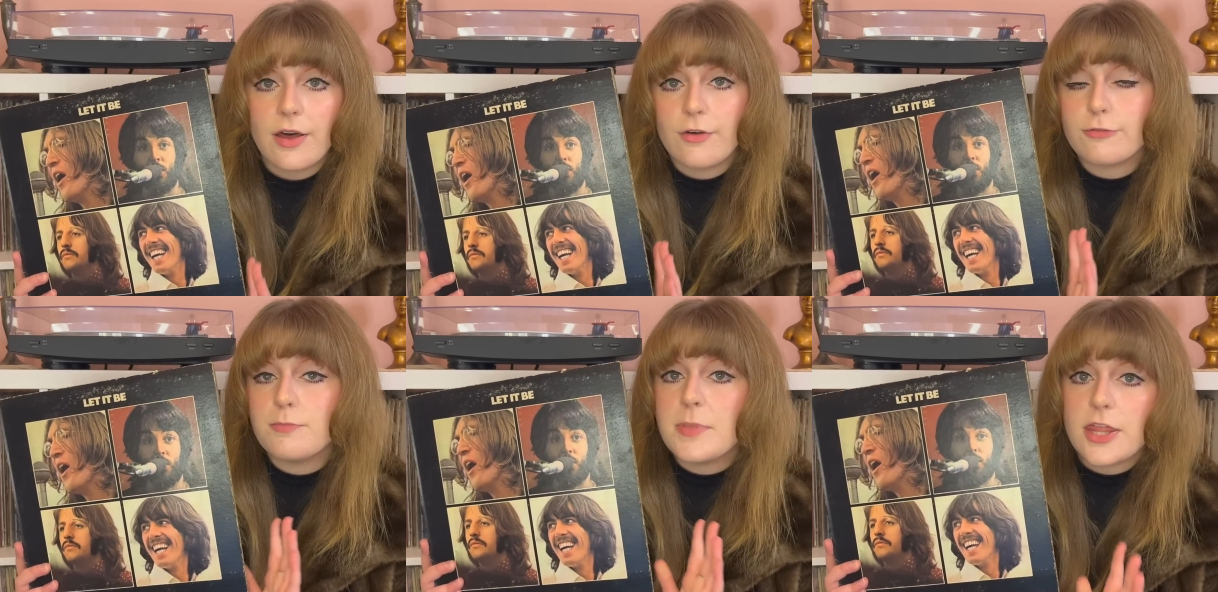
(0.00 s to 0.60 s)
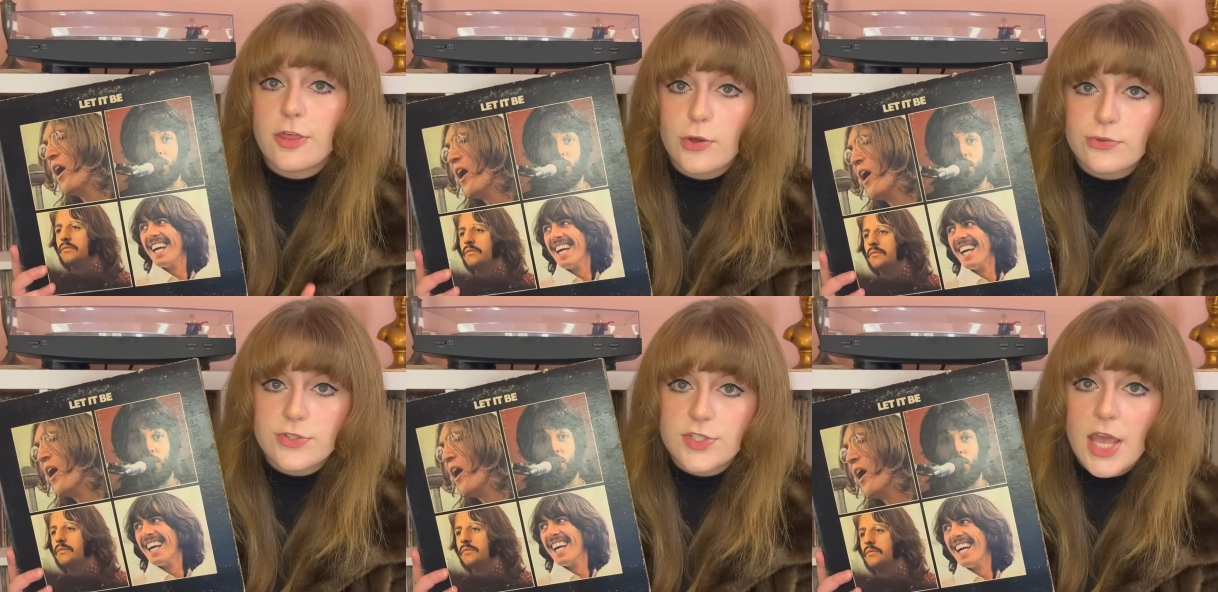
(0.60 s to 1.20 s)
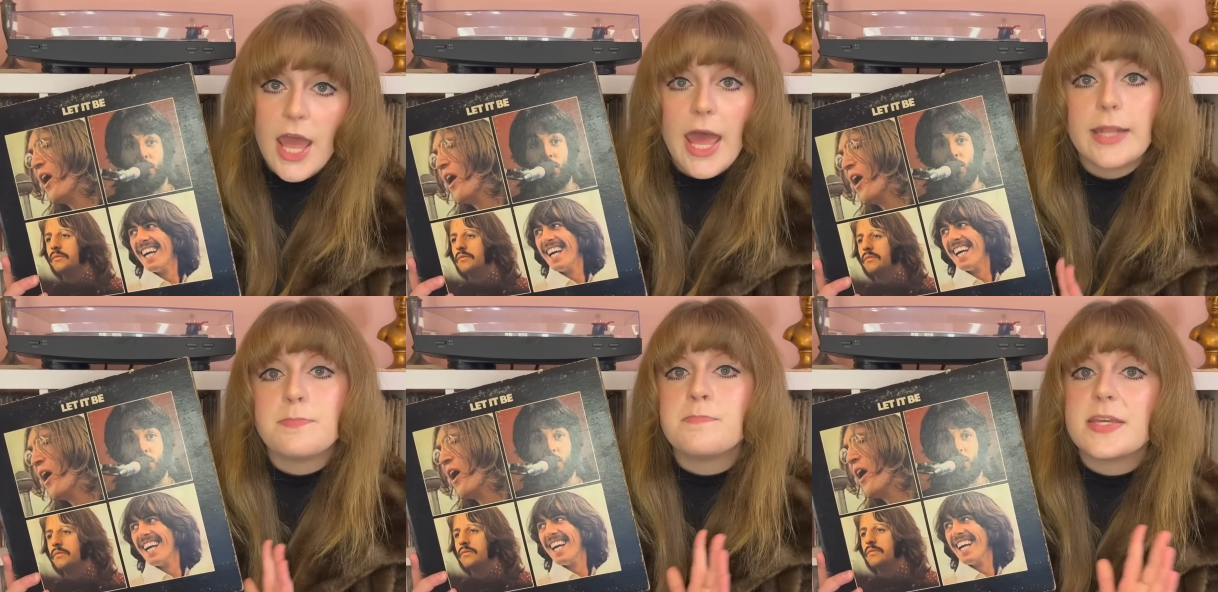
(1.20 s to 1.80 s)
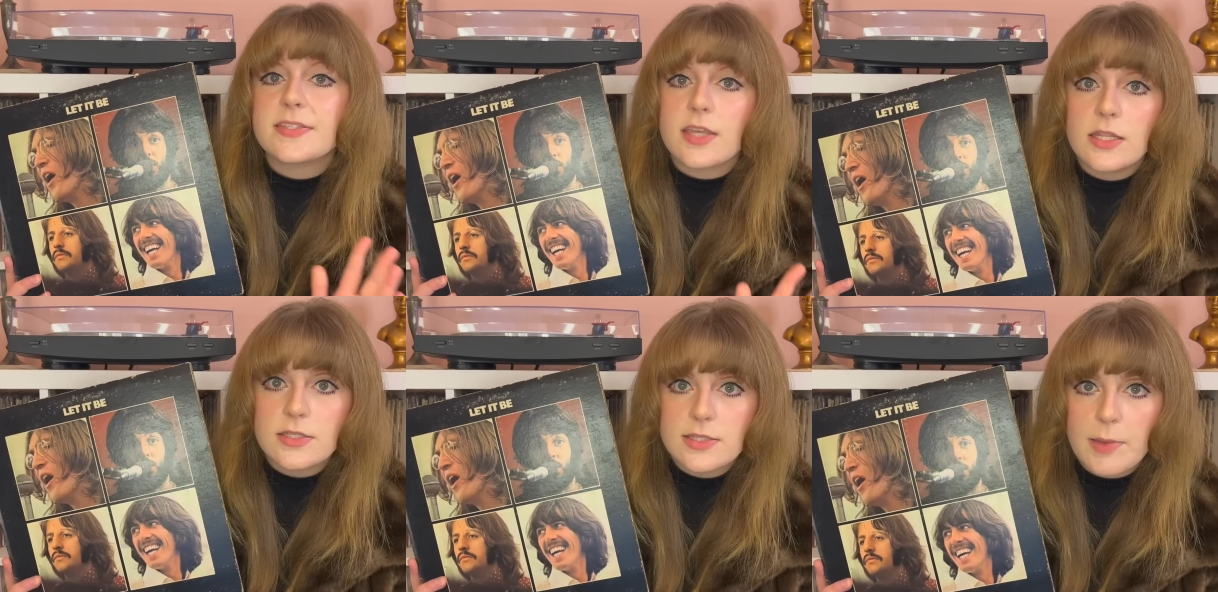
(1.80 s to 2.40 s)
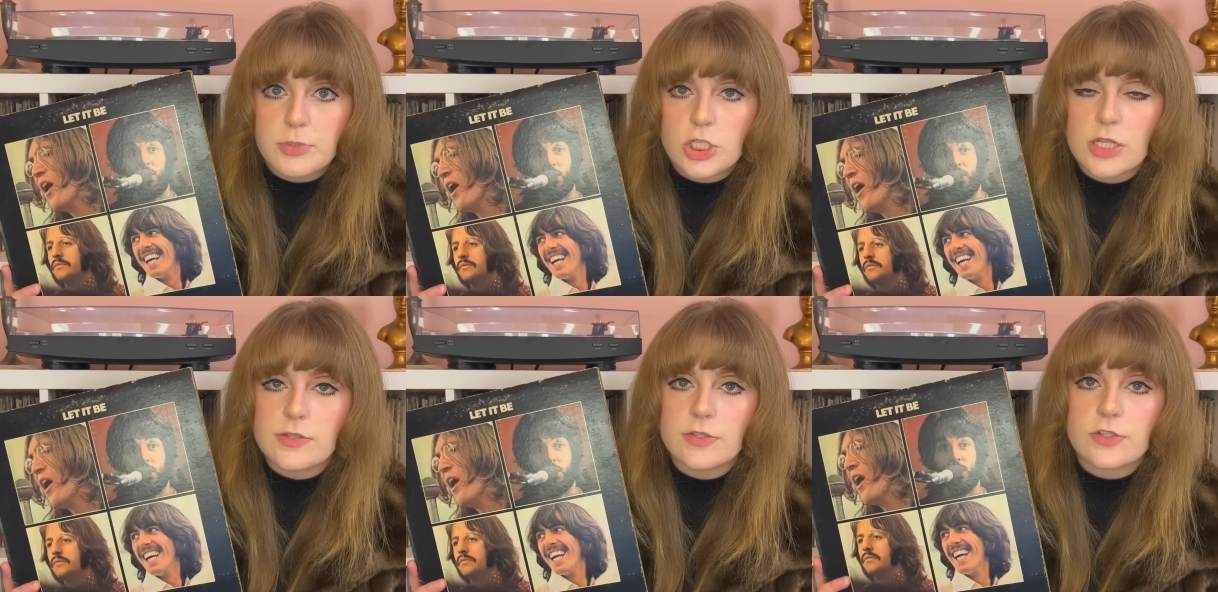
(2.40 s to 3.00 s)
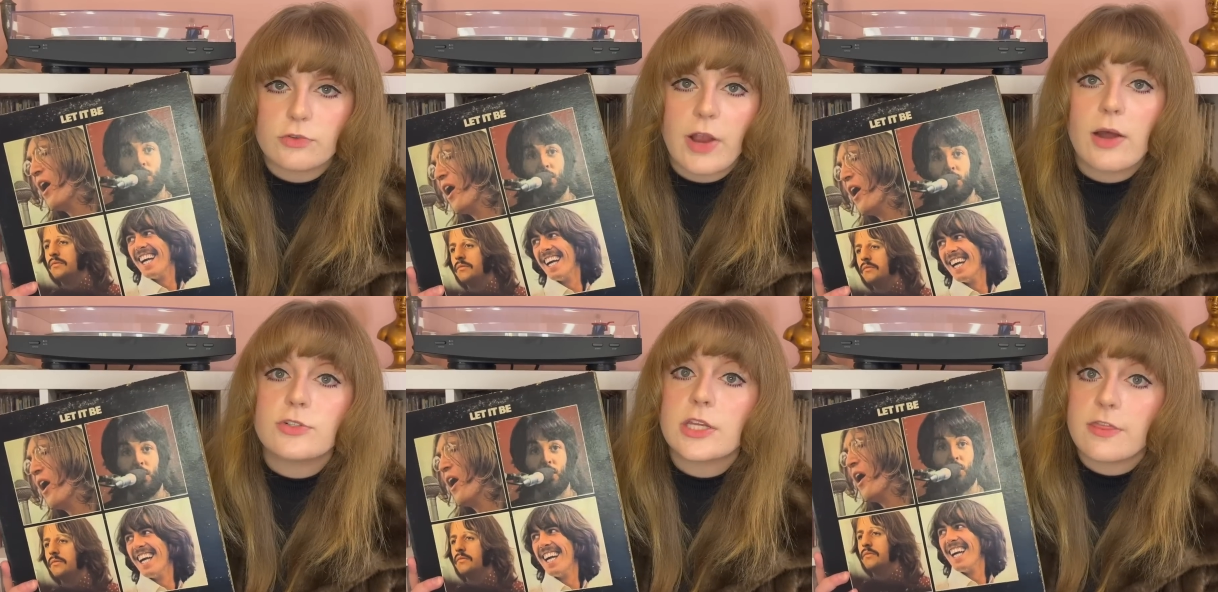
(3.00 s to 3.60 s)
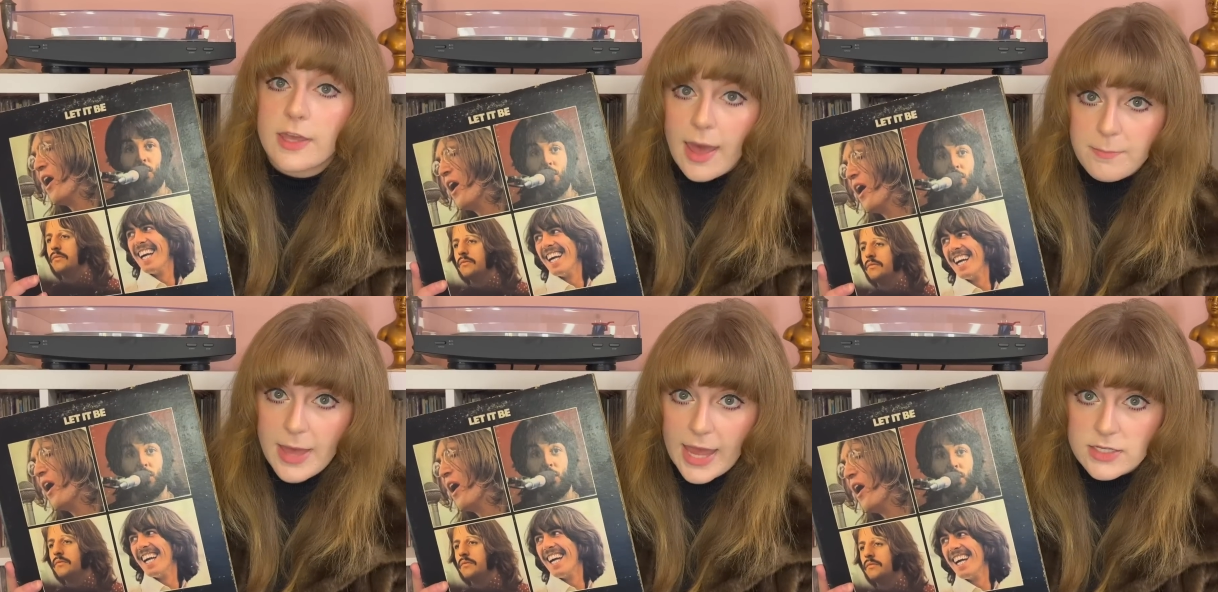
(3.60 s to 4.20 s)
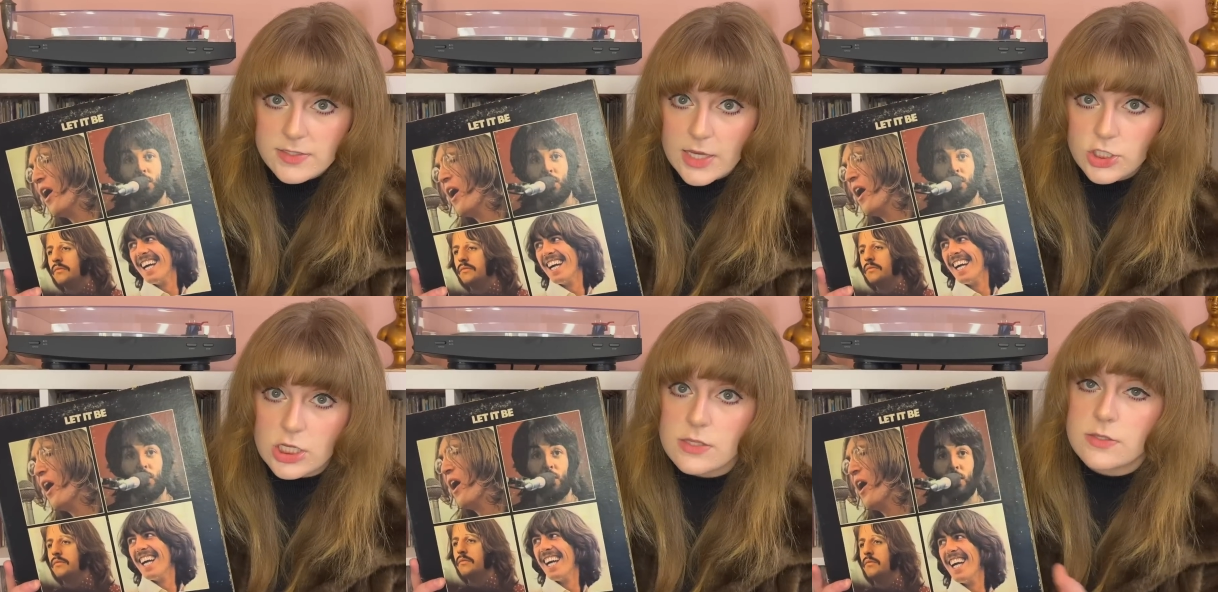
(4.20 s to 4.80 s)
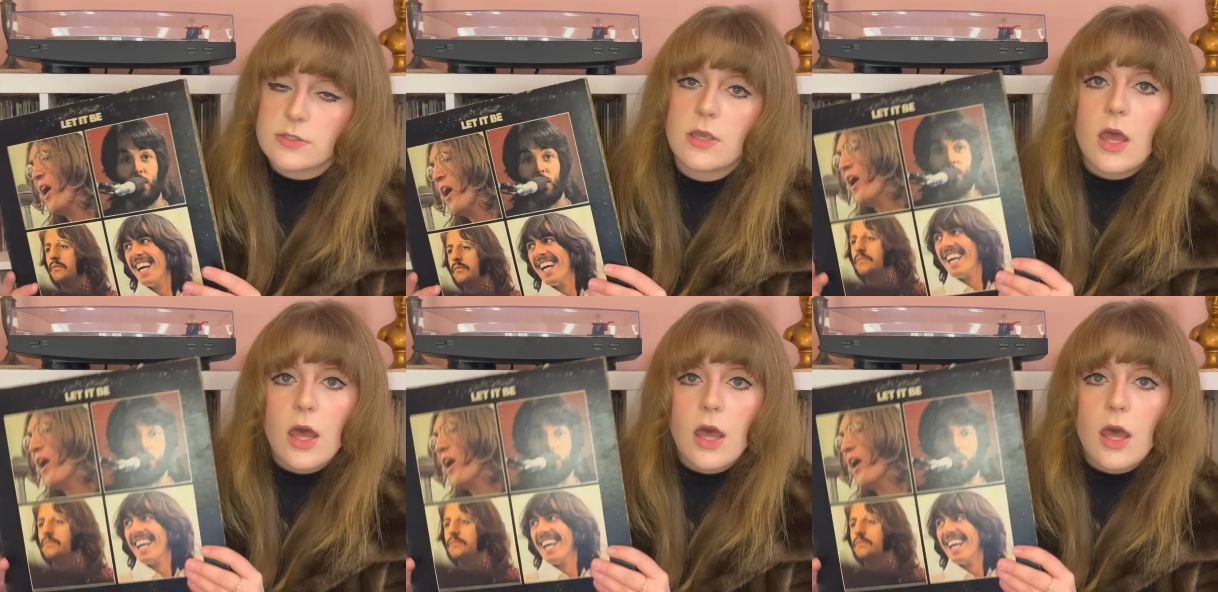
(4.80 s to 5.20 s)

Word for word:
Speaker 1: of mythos and misconceptions surrounding the Get Back sessions,